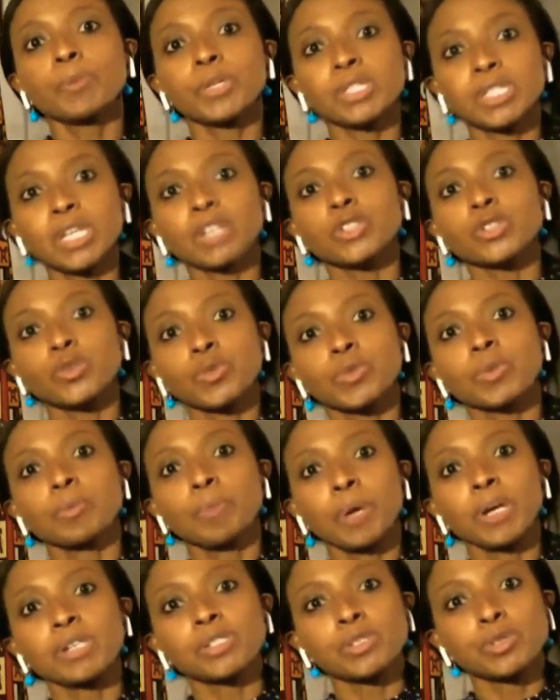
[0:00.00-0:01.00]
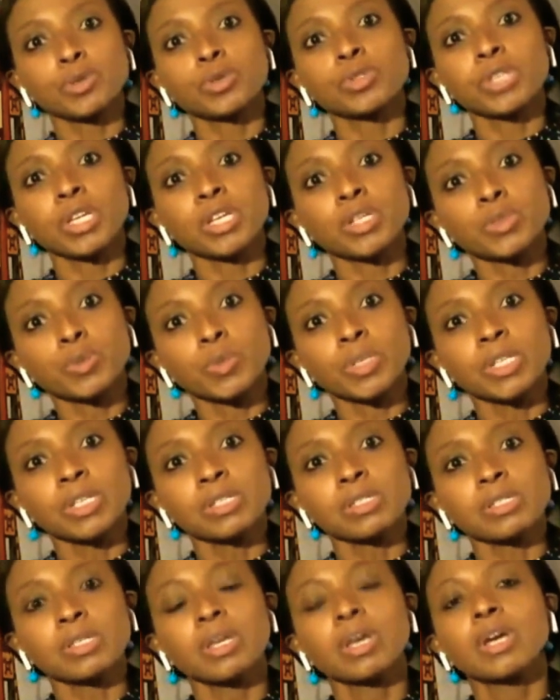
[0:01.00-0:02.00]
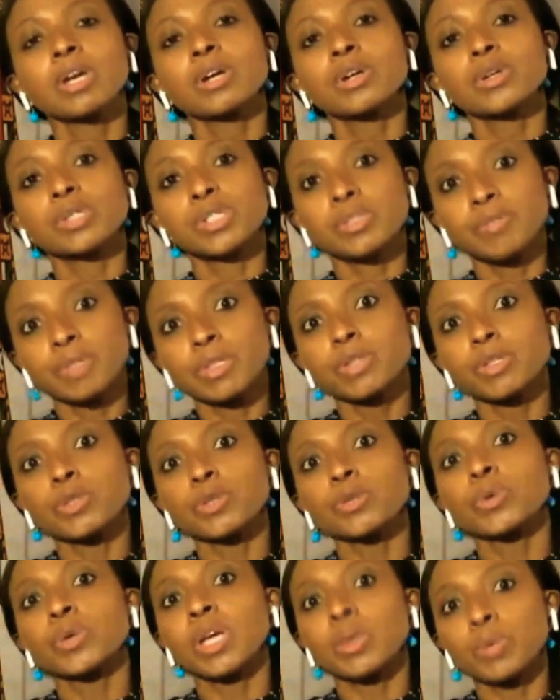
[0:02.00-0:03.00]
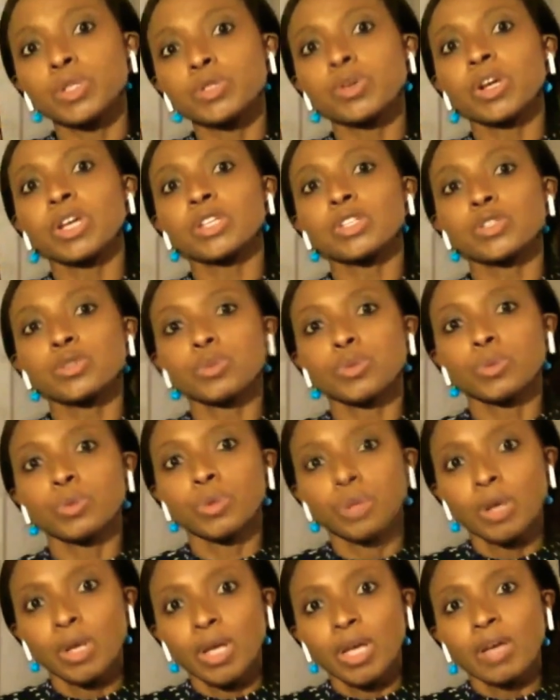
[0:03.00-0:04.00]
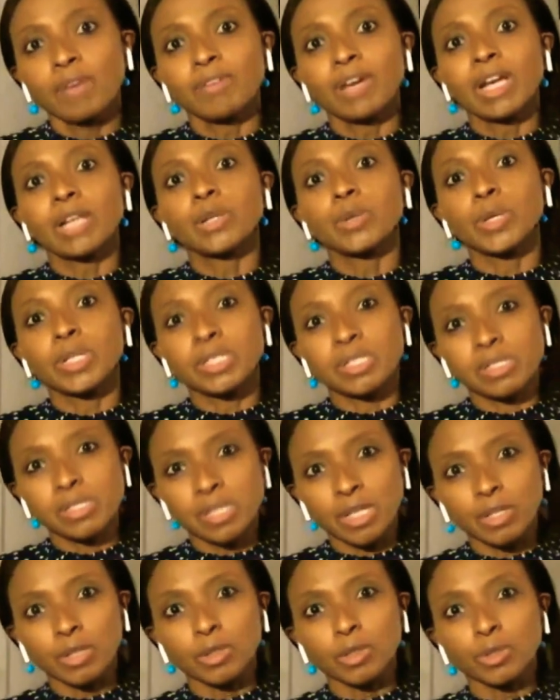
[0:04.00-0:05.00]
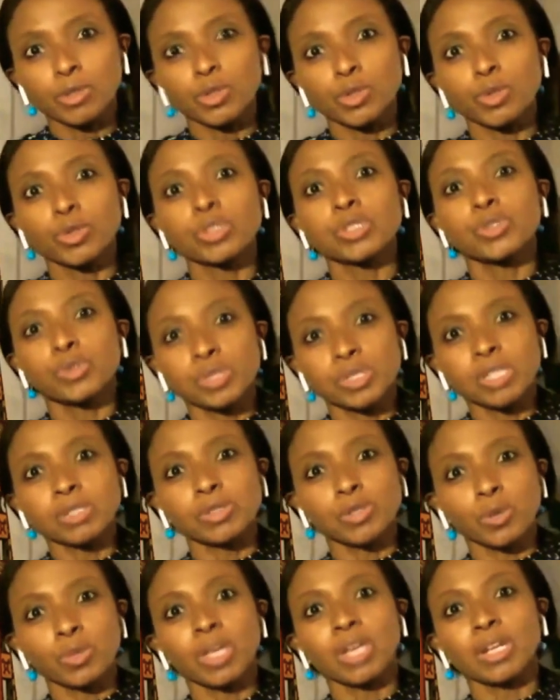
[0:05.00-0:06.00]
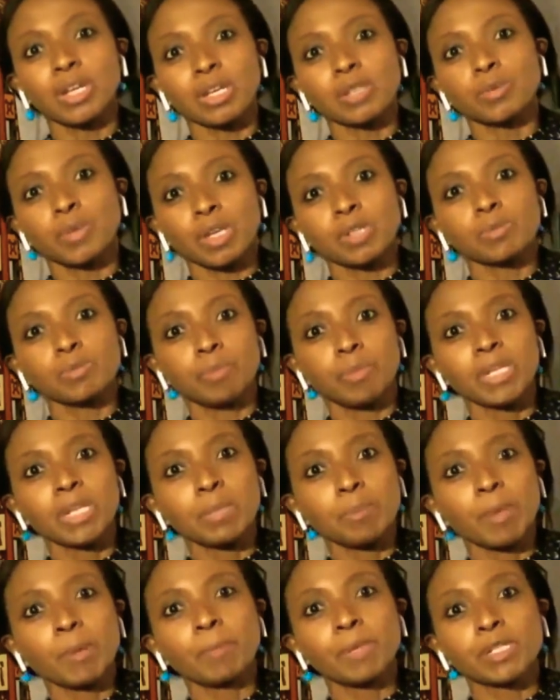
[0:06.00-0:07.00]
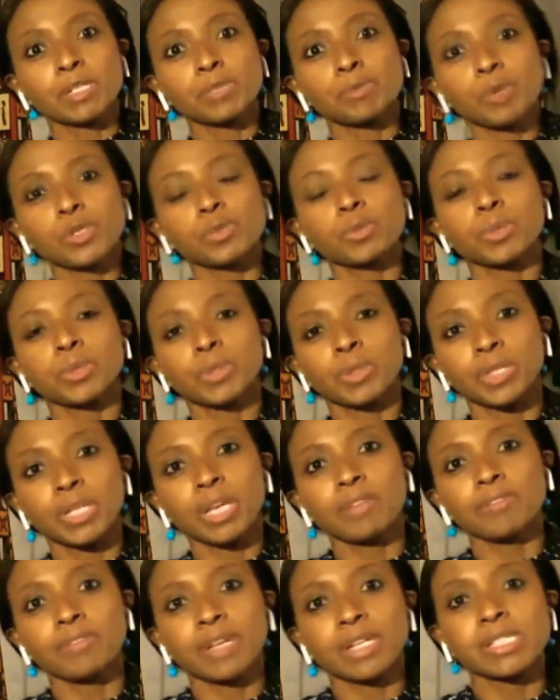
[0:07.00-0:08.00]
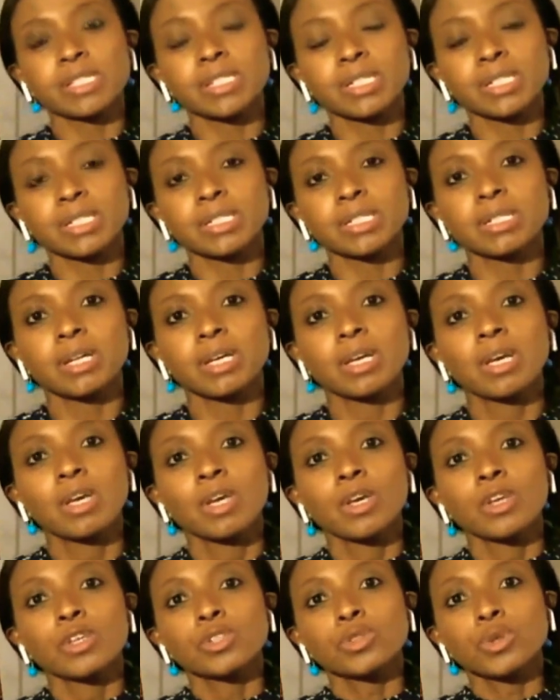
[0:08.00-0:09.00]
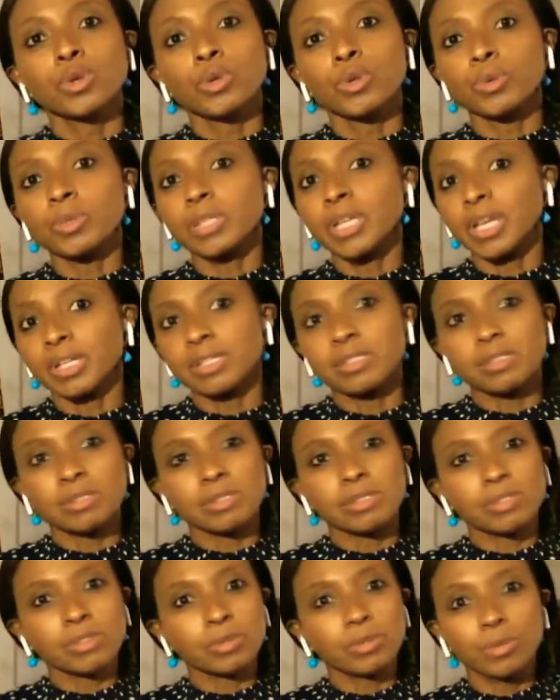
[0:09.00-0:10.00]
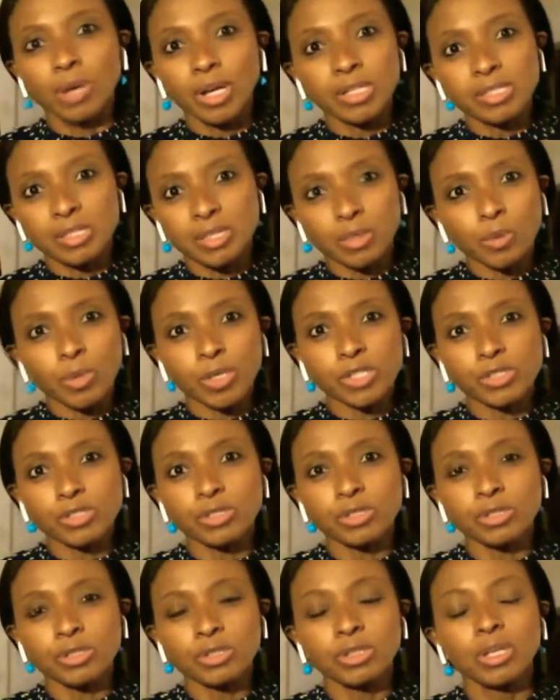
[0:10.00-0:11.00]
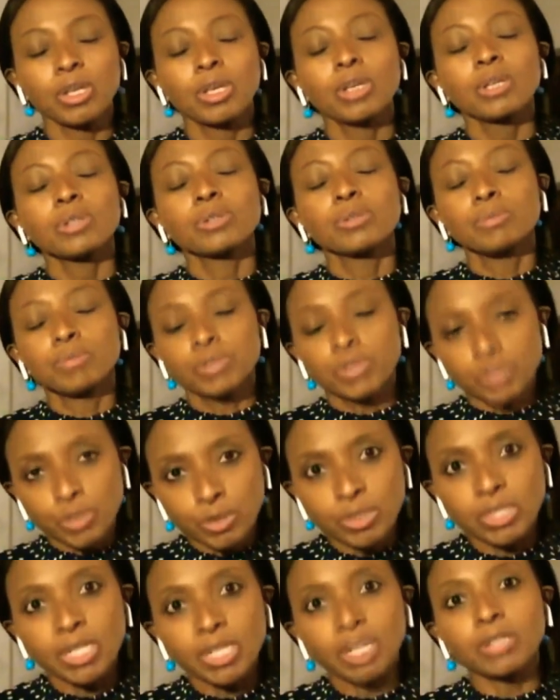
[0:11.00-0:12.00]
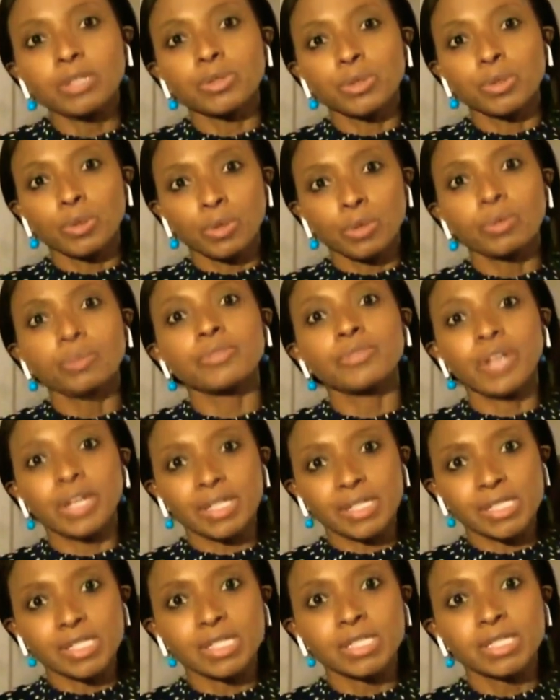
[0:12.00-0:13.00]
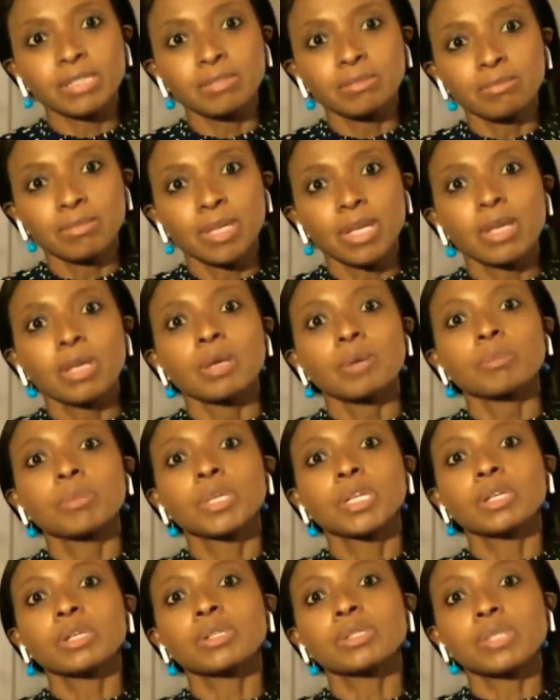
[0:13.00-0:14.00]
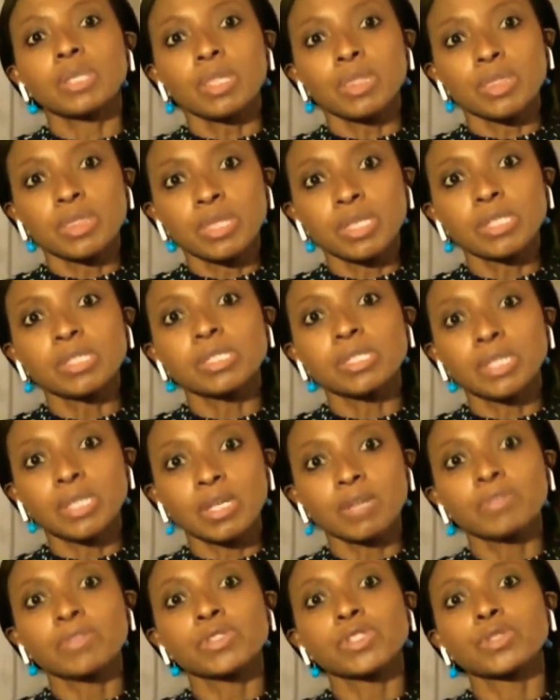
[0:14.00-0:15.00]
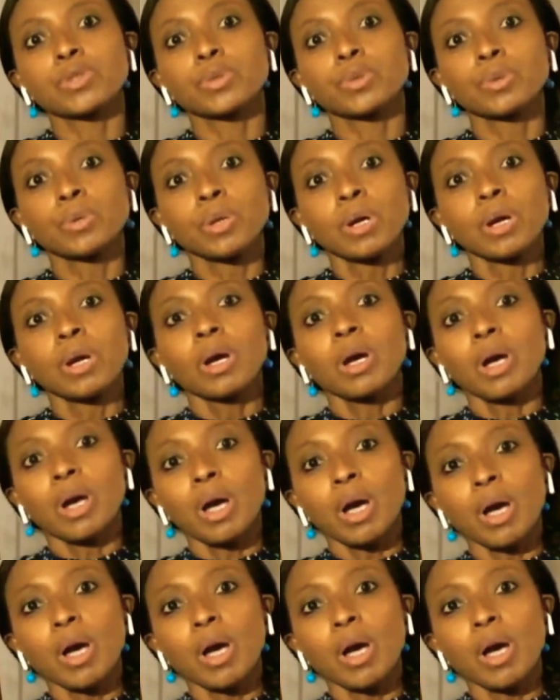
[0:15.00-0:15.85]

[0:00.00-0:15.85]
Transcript: will protect you even past those 8 weeks, because even the UK were trying to evaluate a single dose to see, so that as many people as possible could get vaccinated. So yes, to answer the question, you should get your vaccine, because this gives you